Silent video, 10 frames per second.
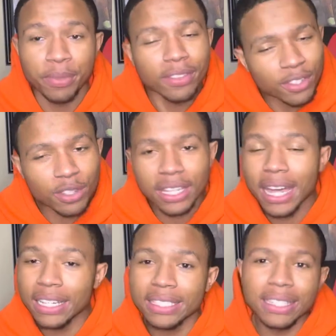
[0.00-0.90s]
So
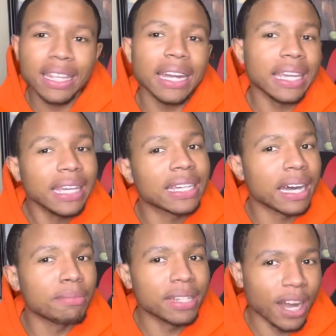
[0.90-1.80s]
it's a lot of heat
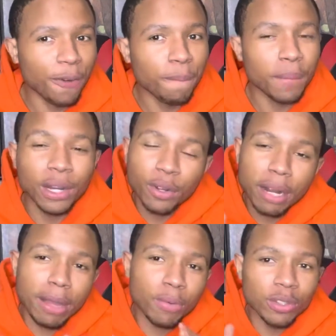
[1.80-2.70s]
coming out. But I know
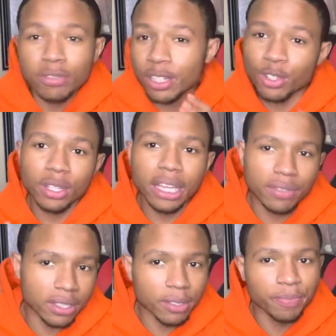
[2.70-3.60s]
everybody want these retro
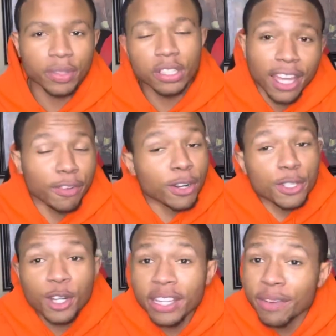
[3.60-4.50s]
11s. And
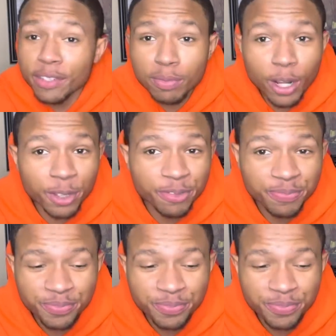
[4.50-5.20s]
retro 11s, bro,